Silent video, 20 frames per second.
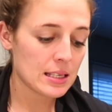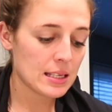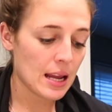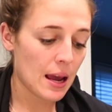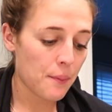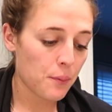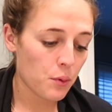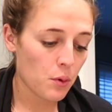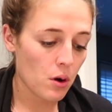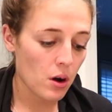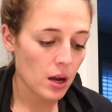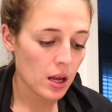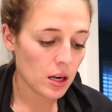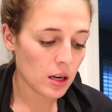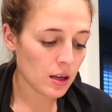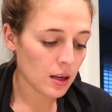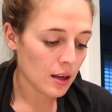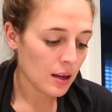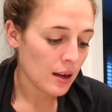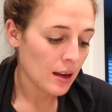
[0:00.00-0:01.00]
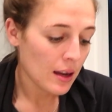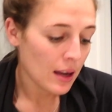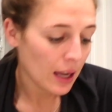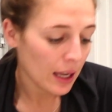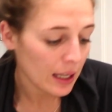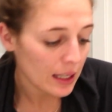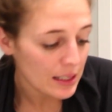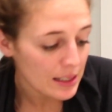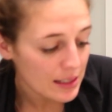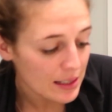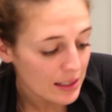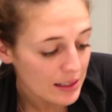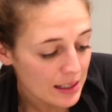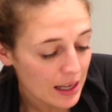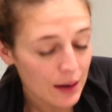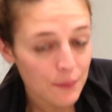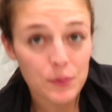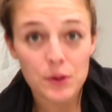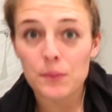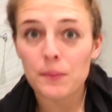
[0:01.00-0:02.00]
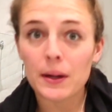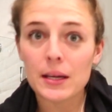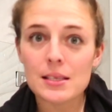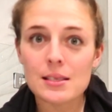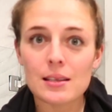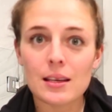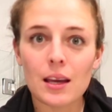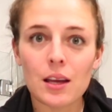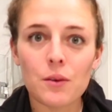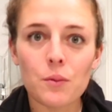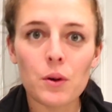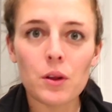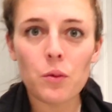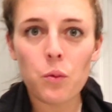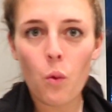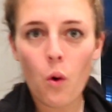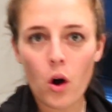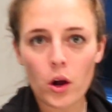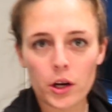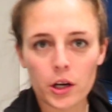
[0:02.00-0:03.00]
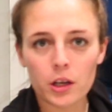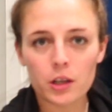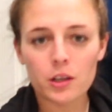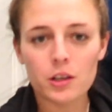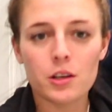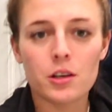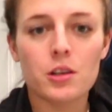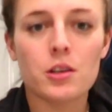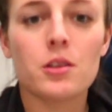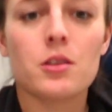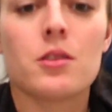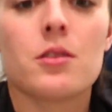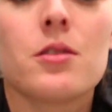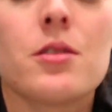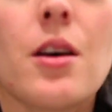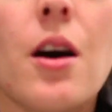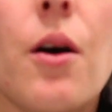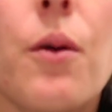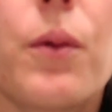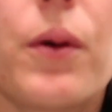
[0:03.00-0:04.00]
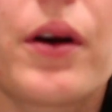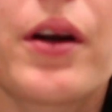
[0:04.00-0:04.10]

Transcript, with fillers: step one is to dampen my skin with water. So